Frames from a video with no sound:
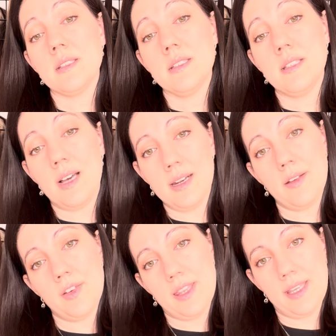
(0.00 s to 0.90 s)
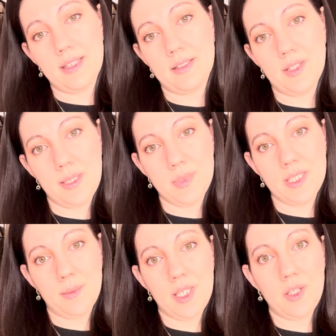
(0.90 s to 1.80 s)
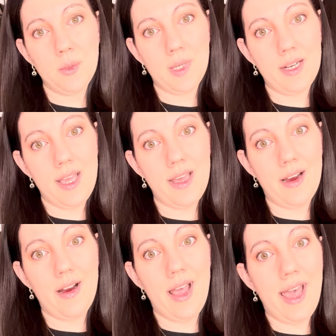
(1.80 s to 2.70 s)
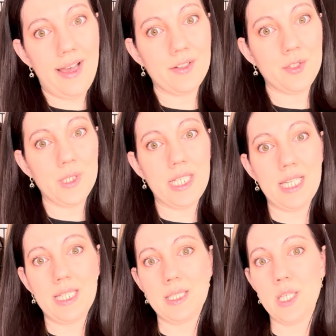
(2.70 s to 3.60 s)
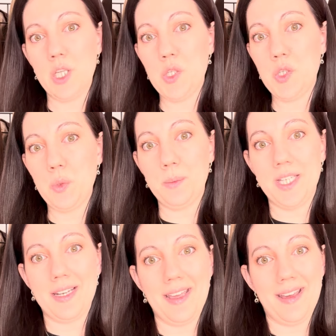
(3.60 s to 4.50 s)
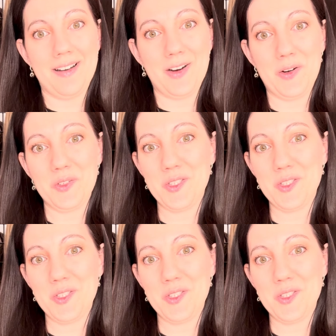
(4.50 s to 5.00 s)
not everything that claims to be human hair actually is human hair.